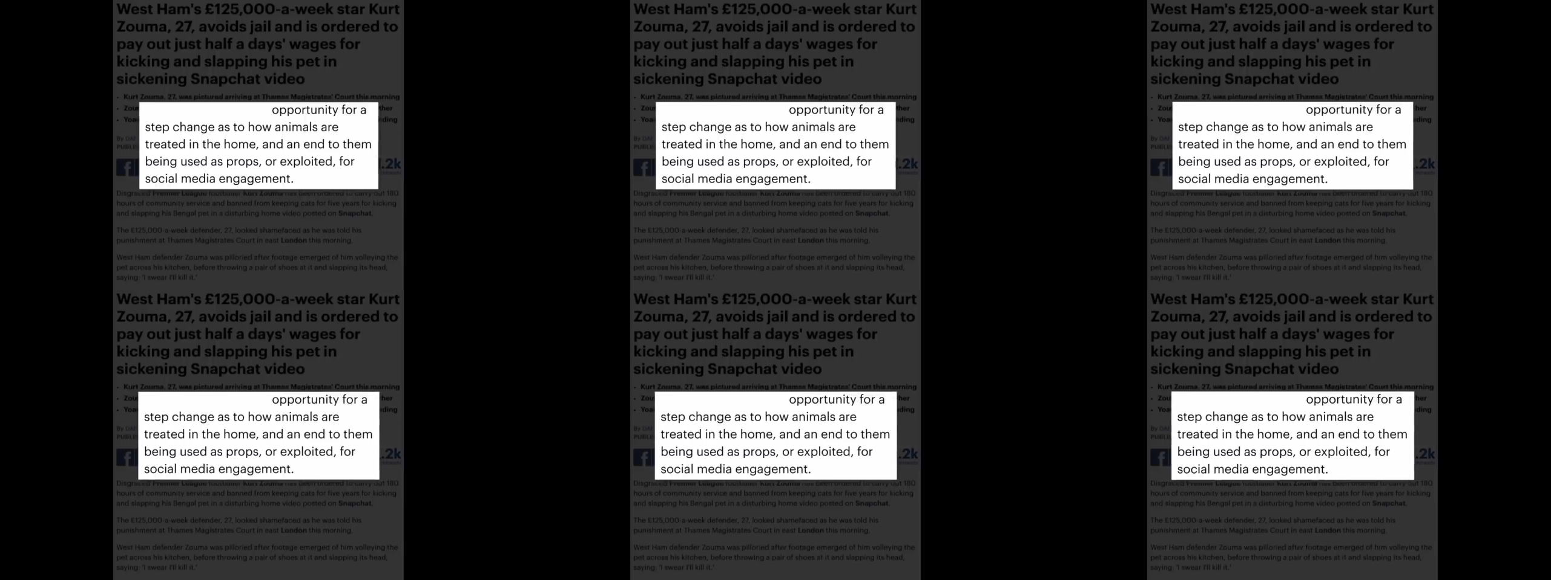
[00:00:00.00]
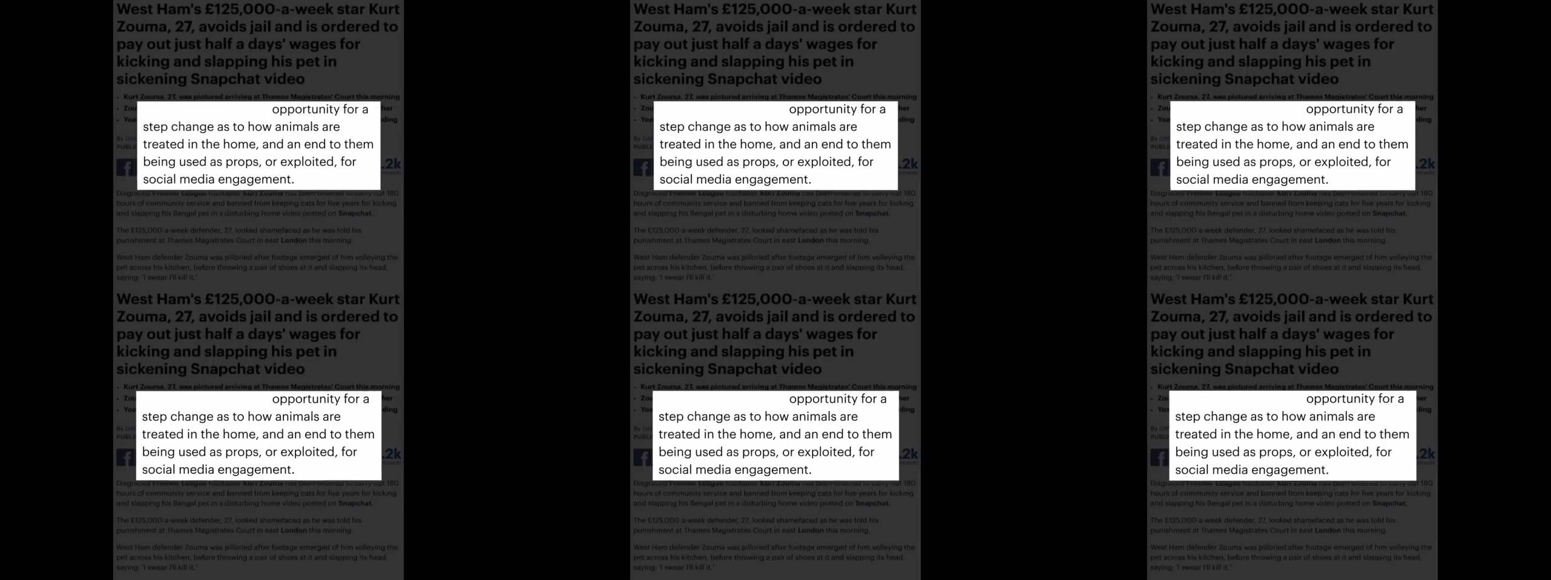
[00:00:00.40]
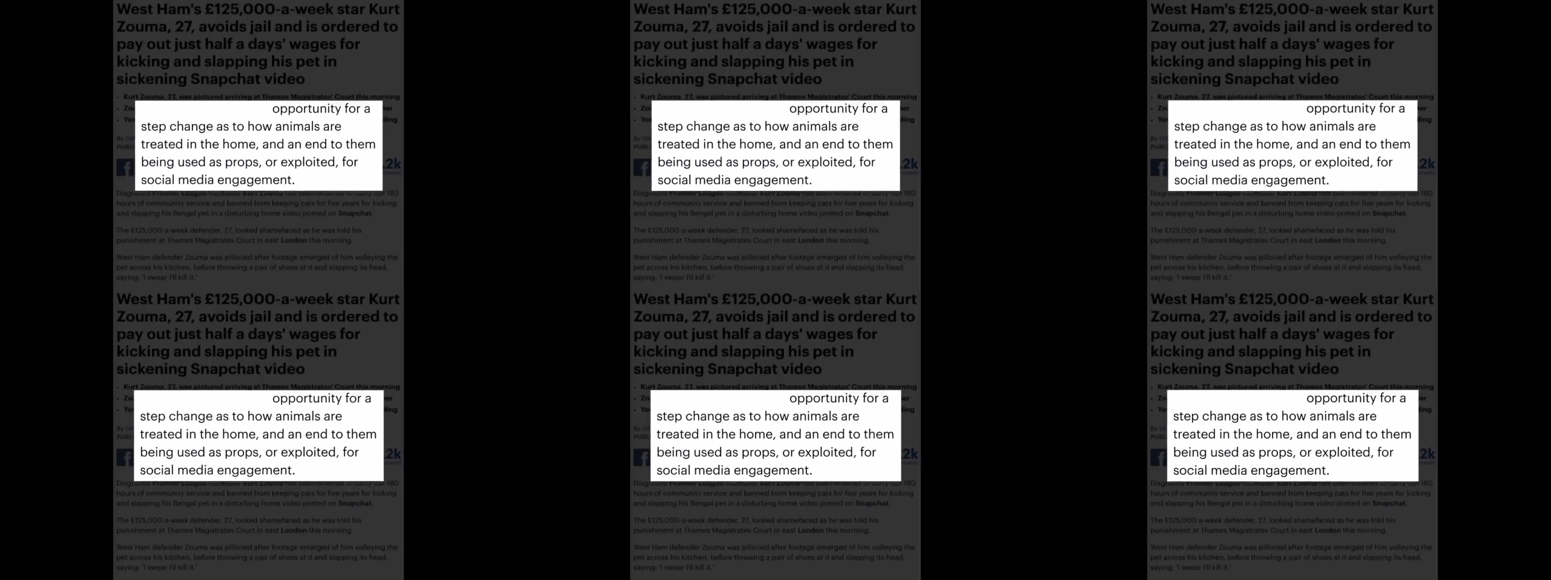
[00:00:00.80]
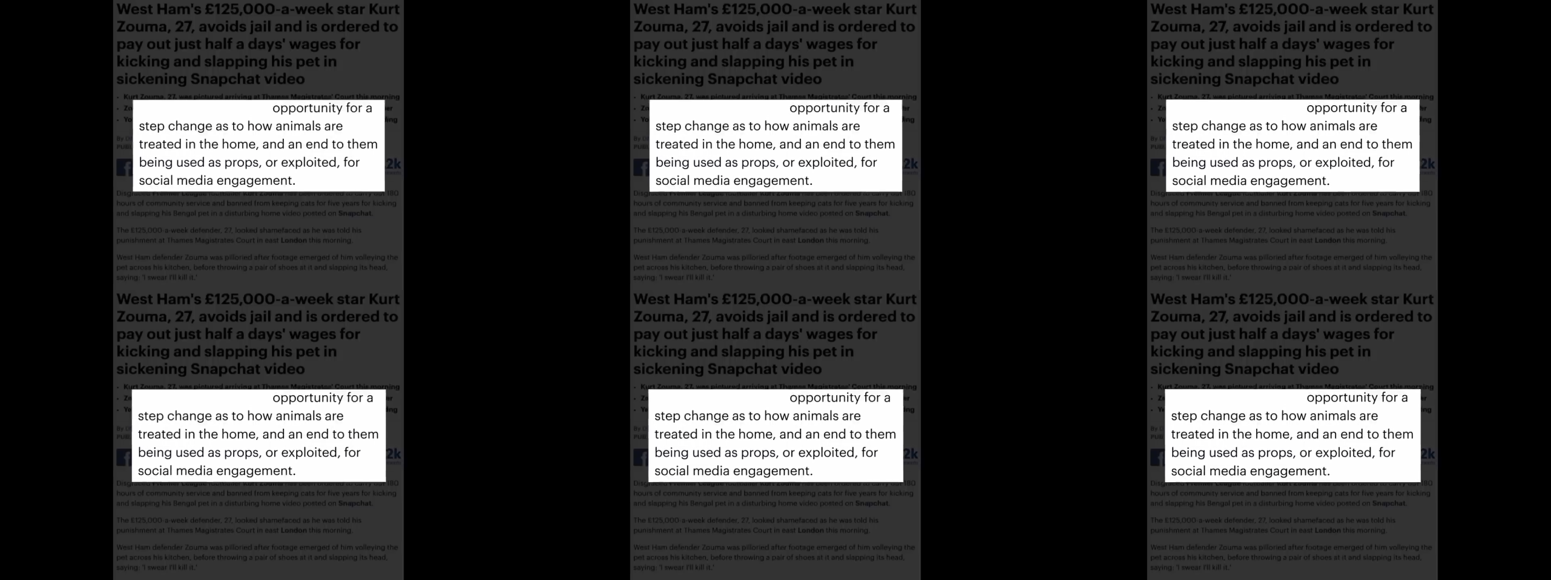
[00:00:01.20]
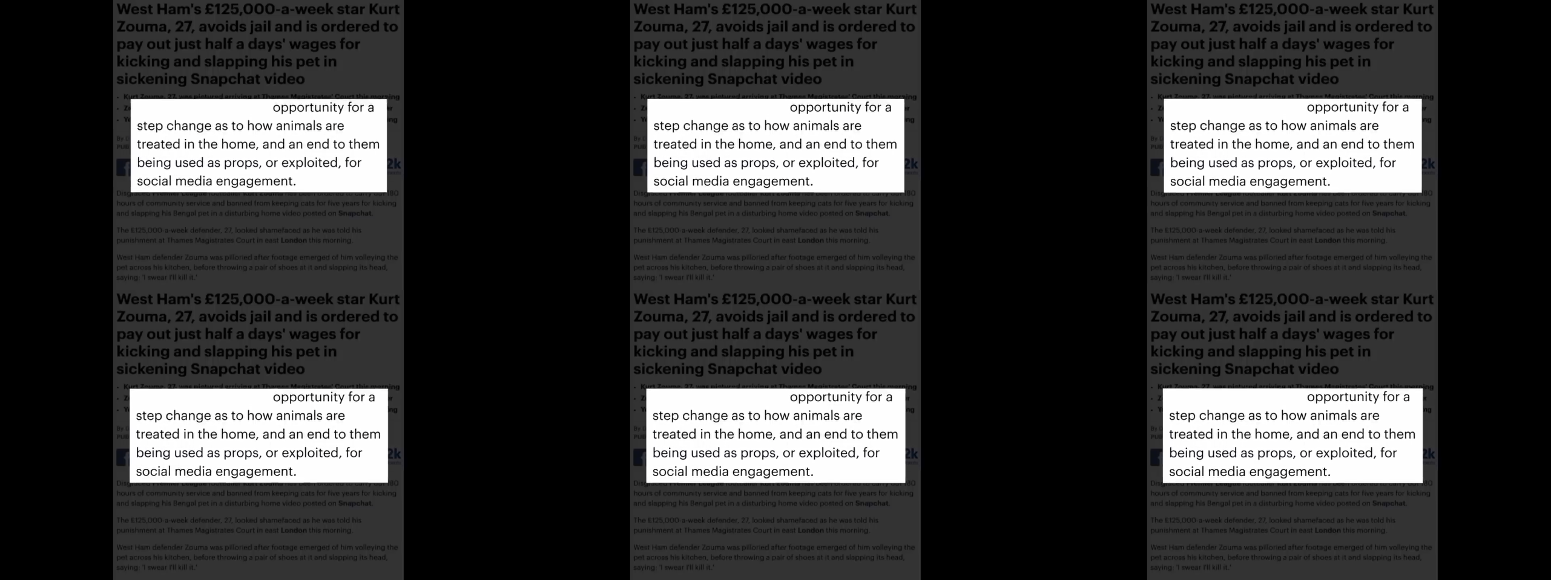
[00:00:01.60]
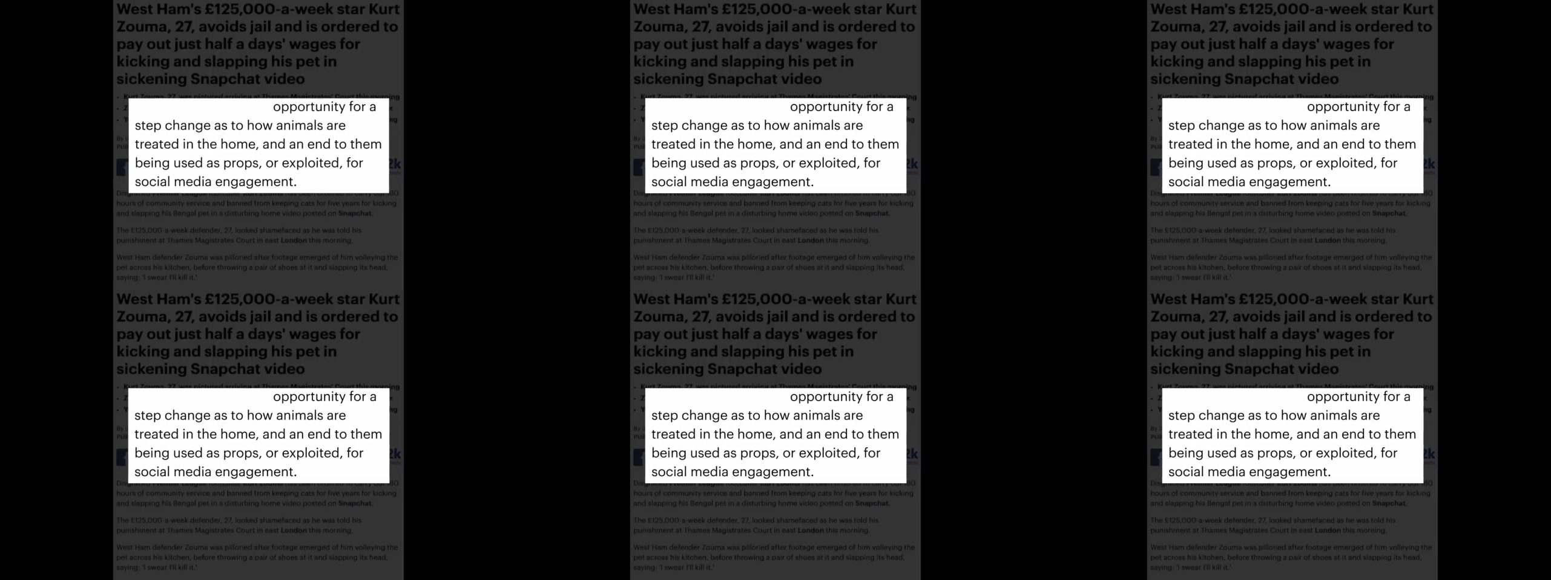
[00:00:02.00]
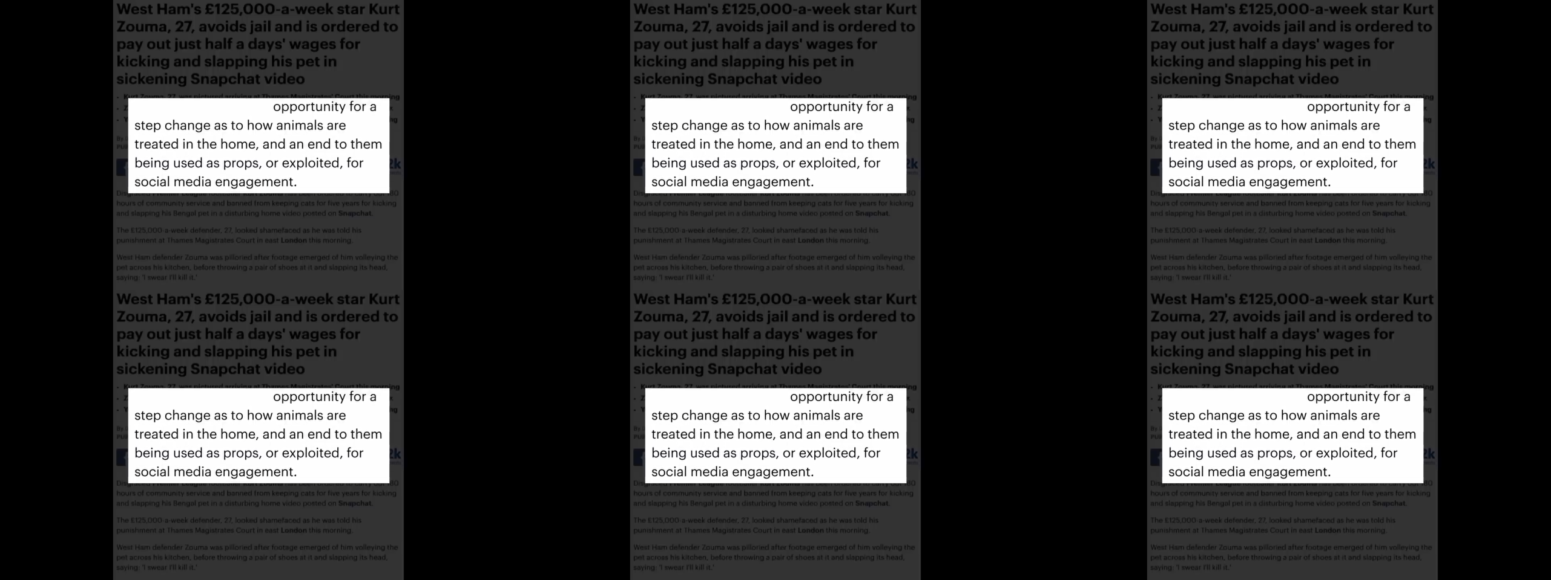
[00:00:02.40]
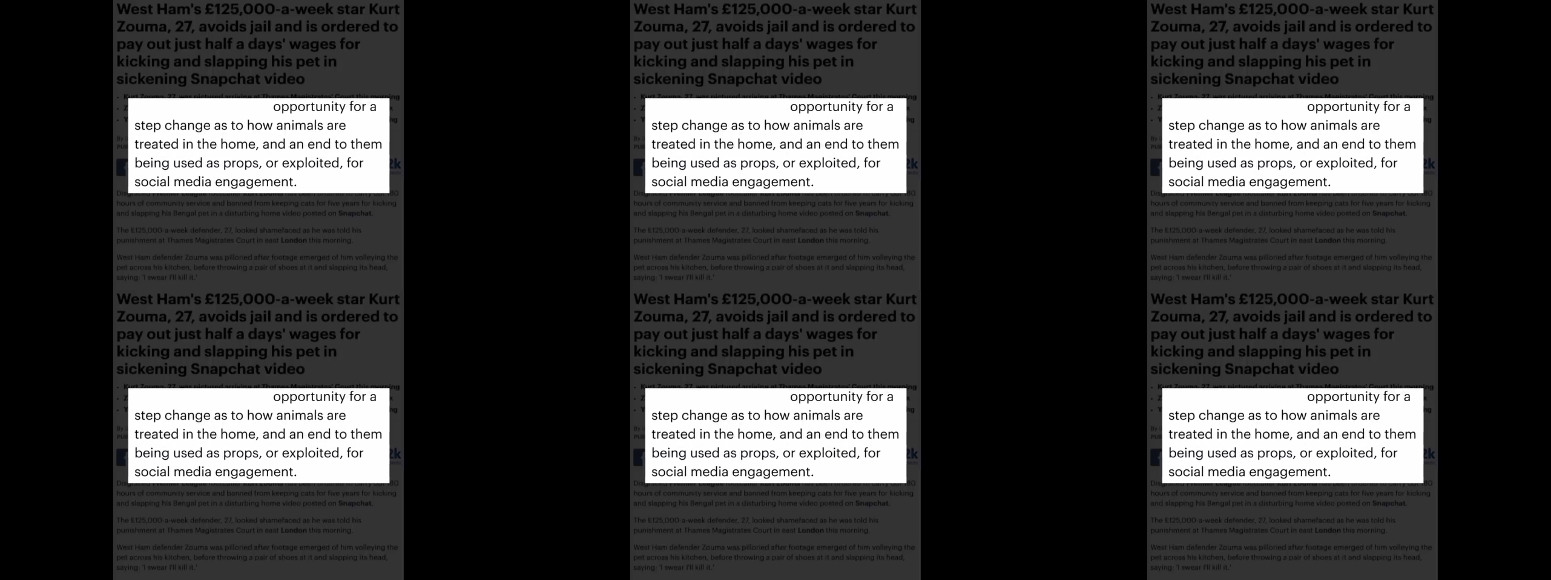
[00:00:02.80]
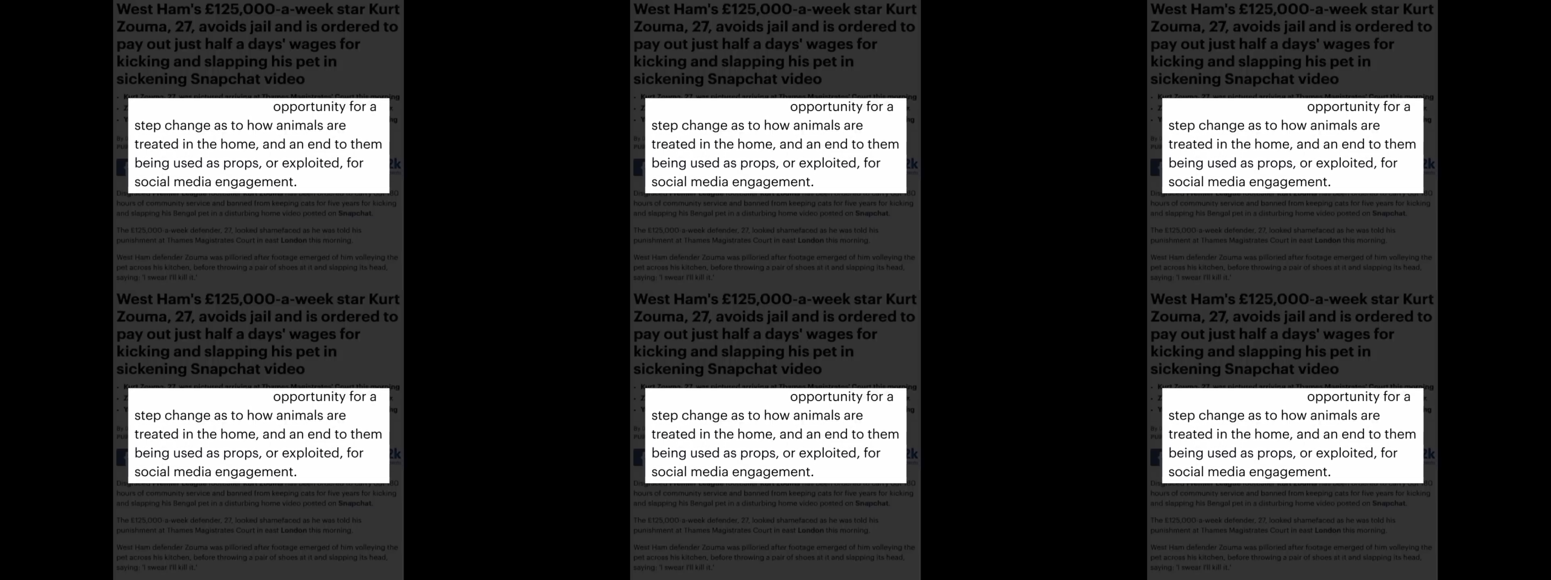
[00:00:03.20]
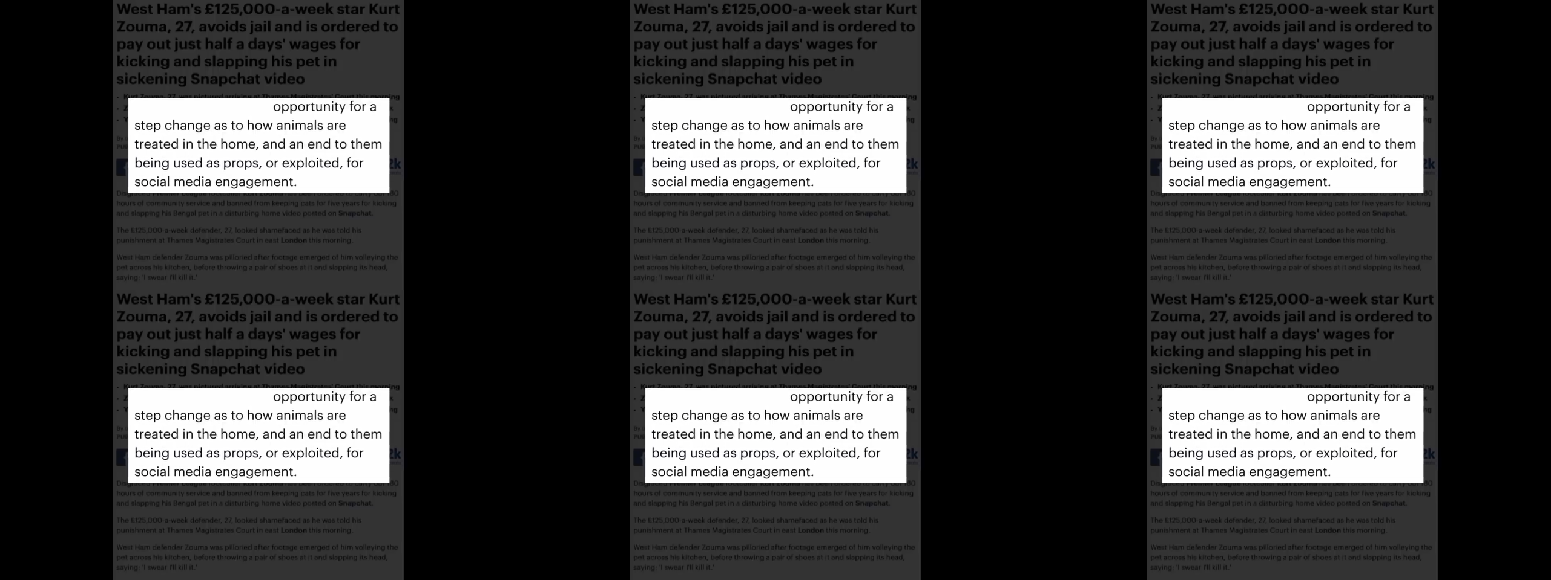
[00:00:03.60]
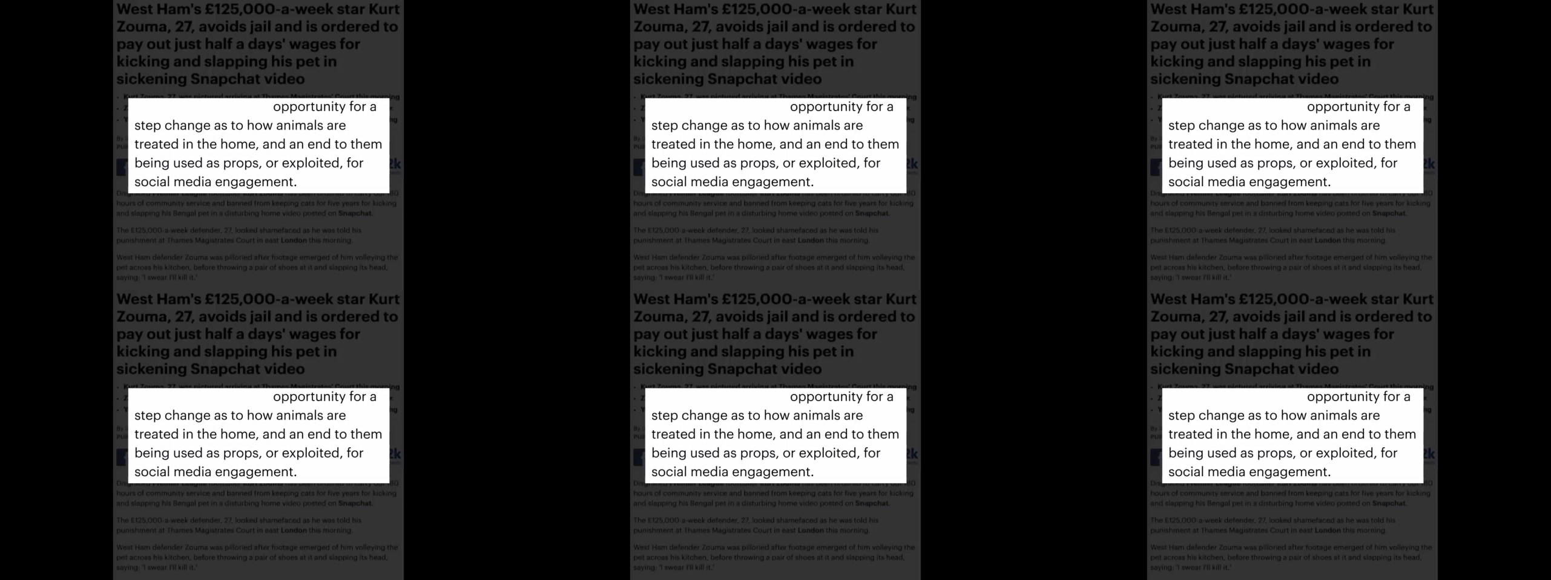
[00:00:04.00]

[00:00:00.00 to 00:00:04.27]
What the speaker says: Nobody's mouth can be seen.